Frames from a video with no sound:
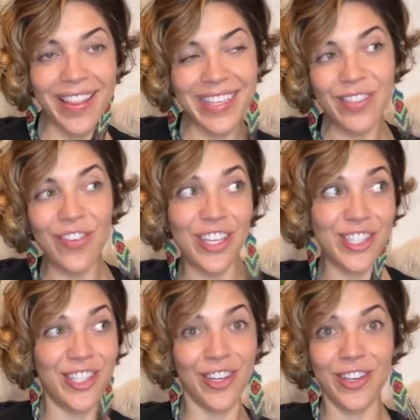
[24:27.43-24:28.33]
This
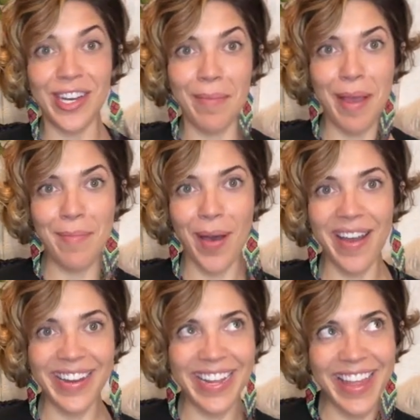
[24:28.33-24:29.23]
feels good in my body.